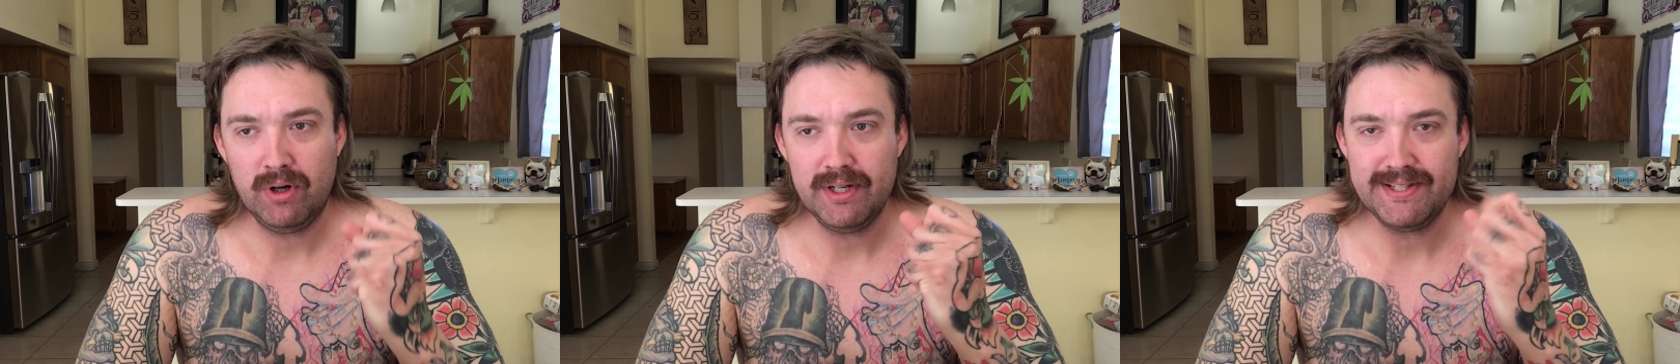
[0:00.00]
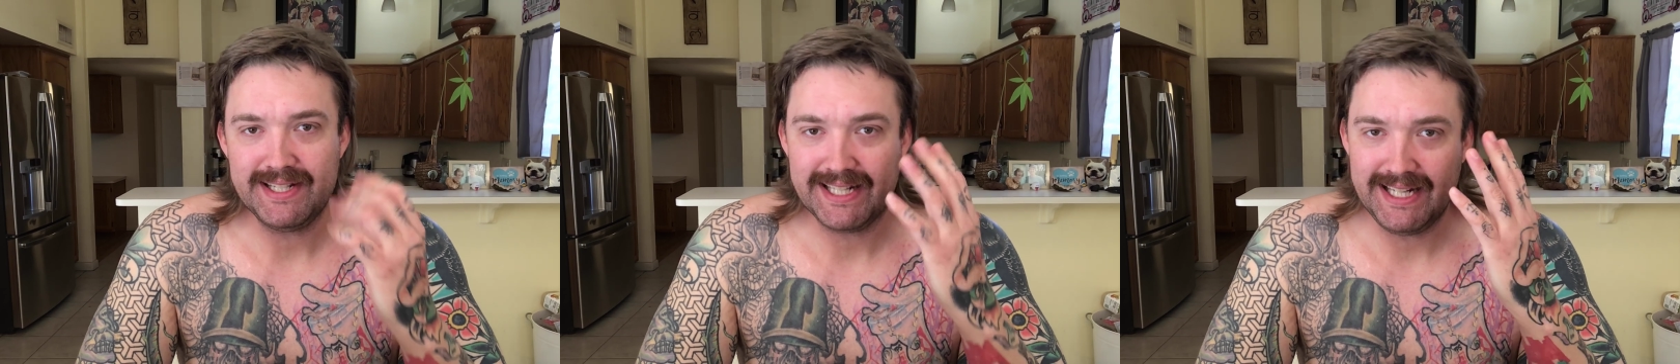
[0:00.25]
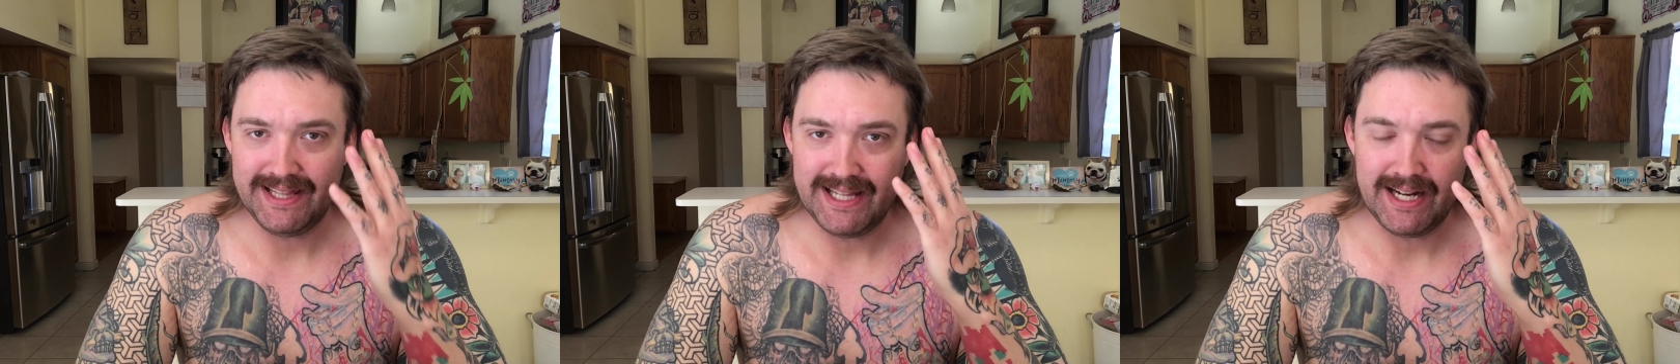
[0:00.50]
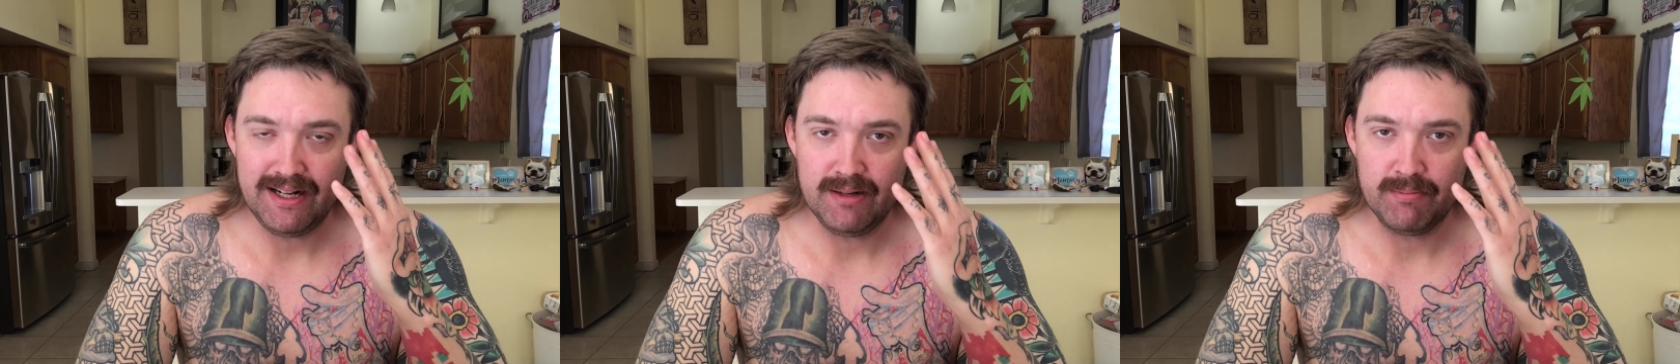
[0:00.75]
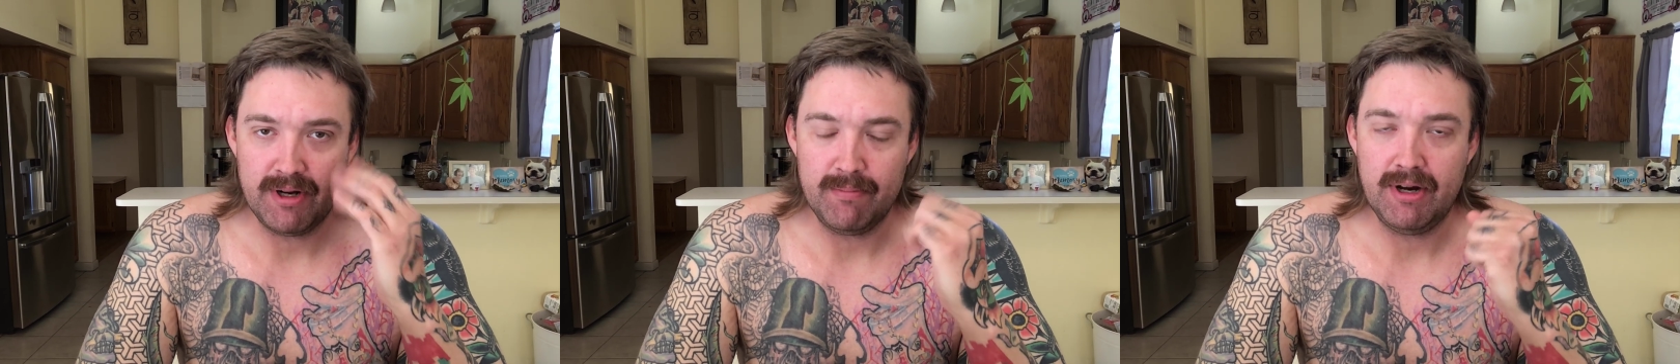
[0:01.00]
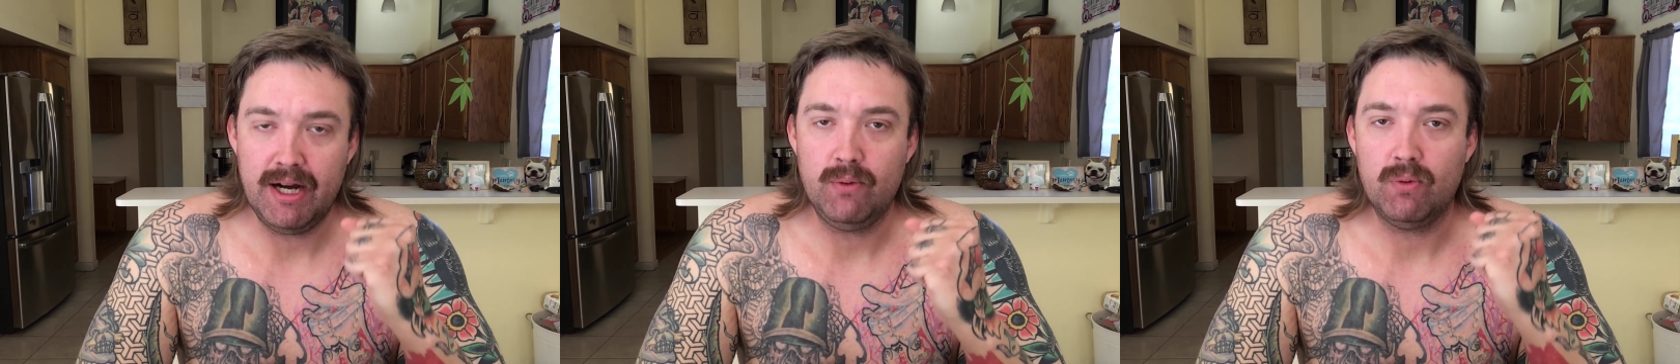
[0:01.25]
to get that into my
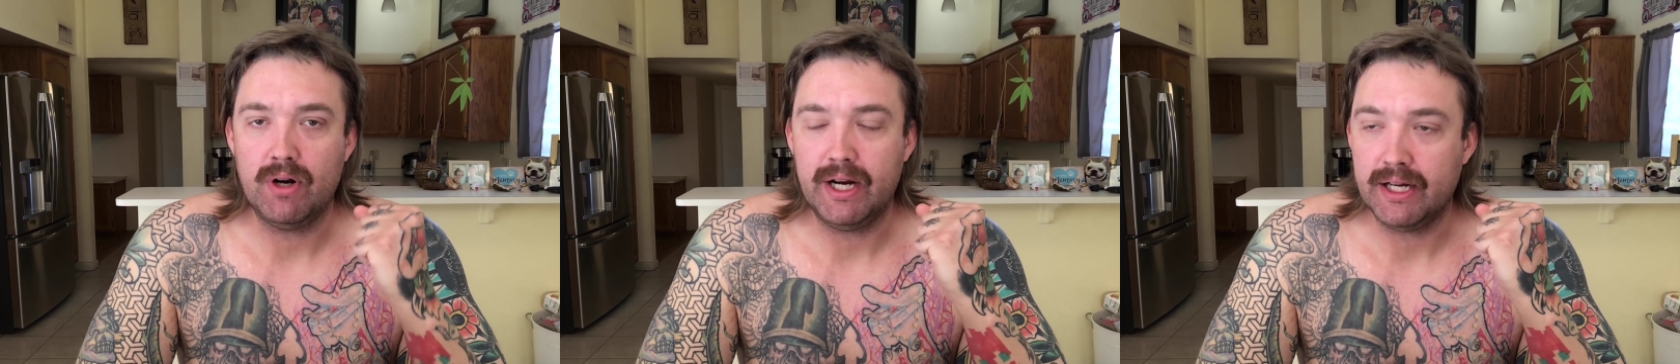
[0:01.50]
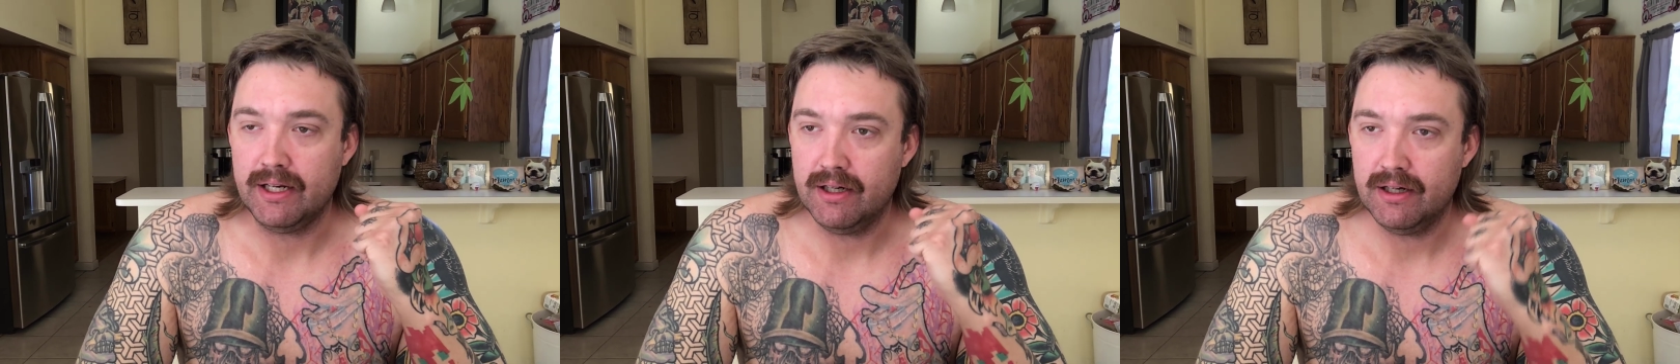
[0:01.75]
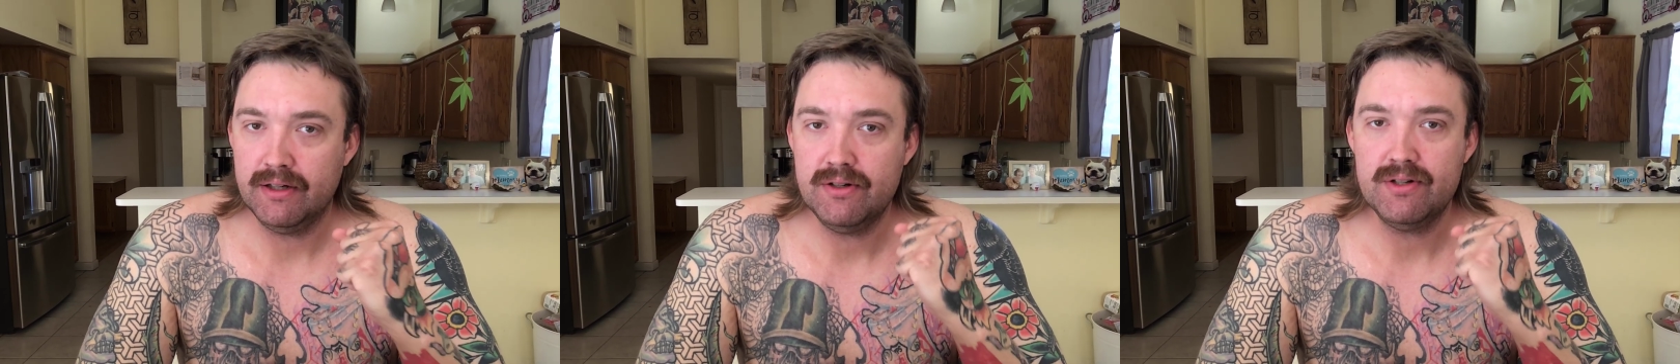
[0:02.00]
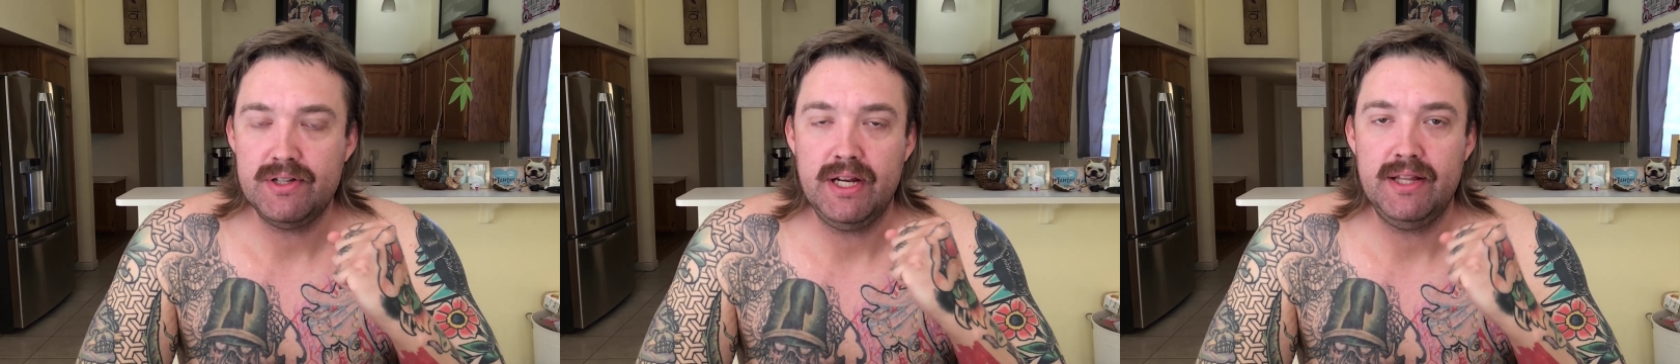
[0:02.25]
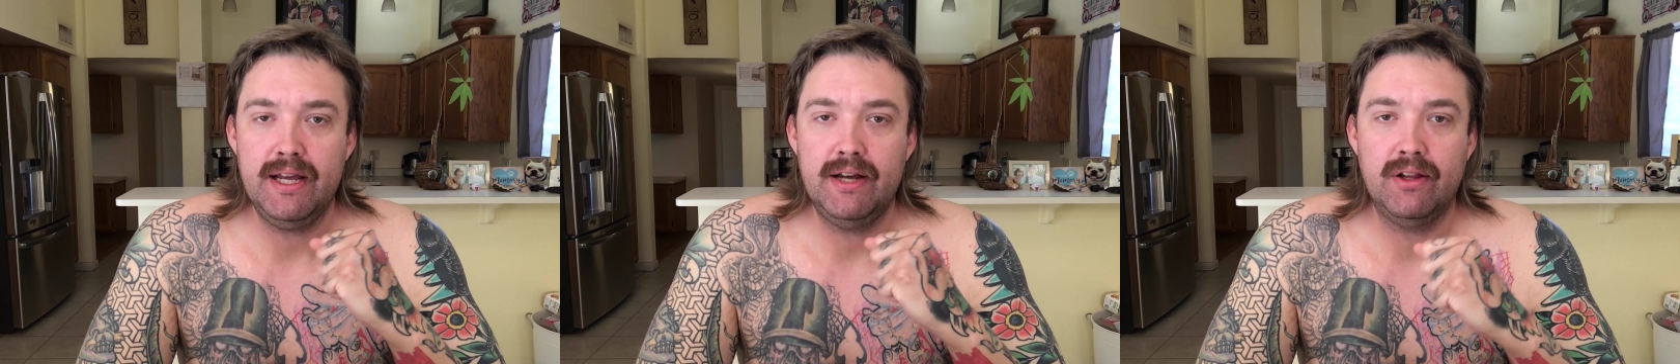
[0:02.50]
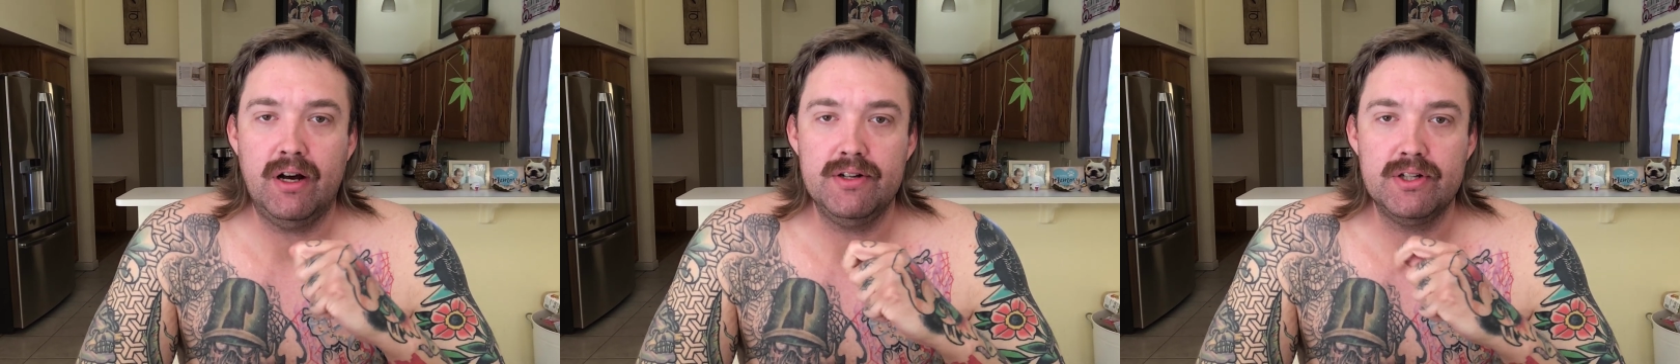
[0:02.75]
mind where I can understand that
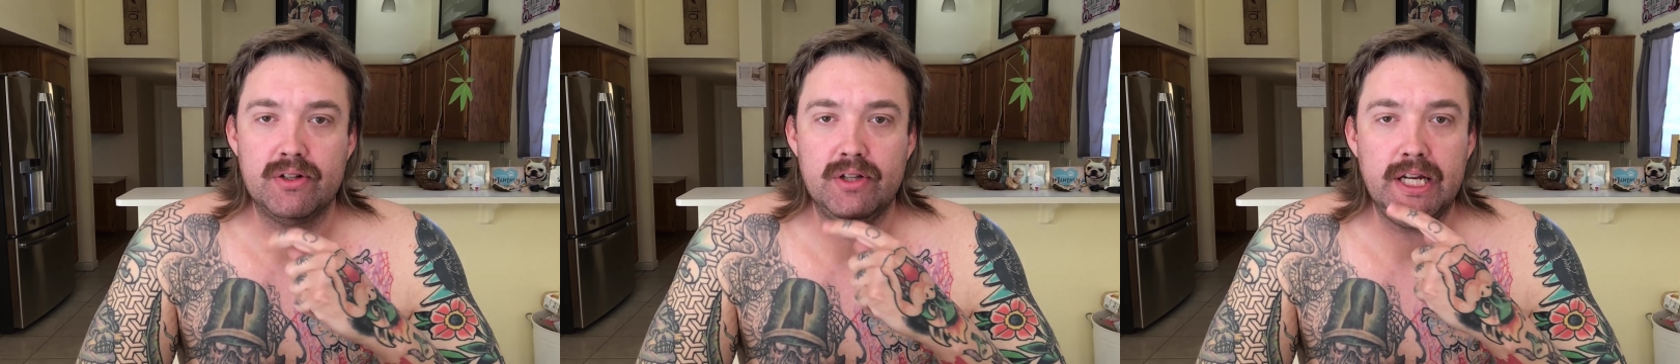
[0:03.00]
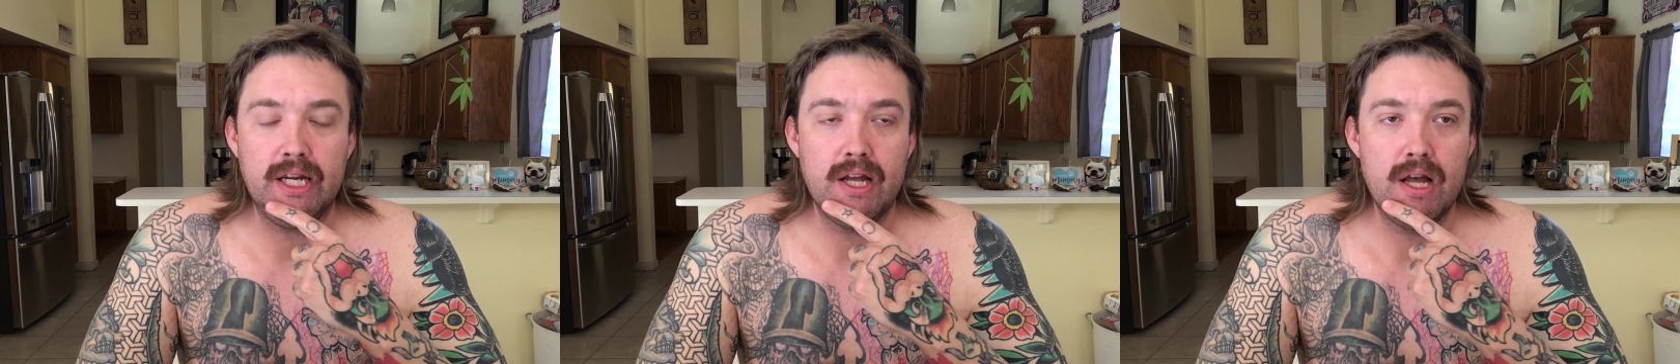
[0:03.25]
logically,